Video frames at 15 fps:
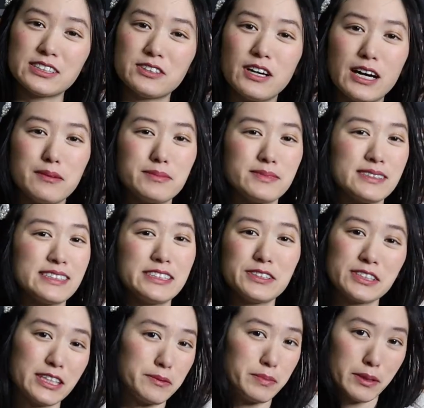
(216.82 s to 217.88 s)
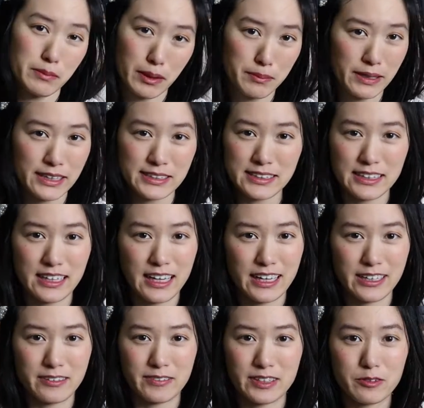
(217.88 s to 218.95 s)
So I'm still keeping my plants
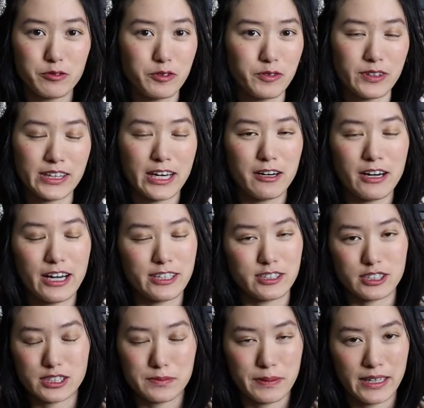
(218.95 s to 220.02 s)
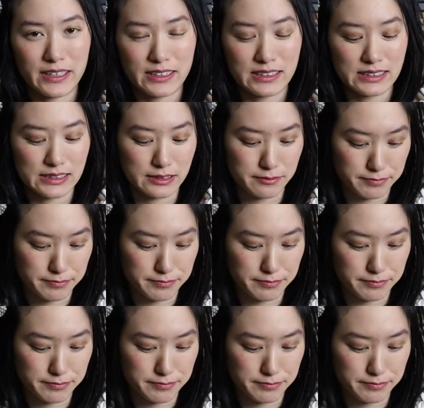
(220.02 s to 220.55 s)
alive even without spikes.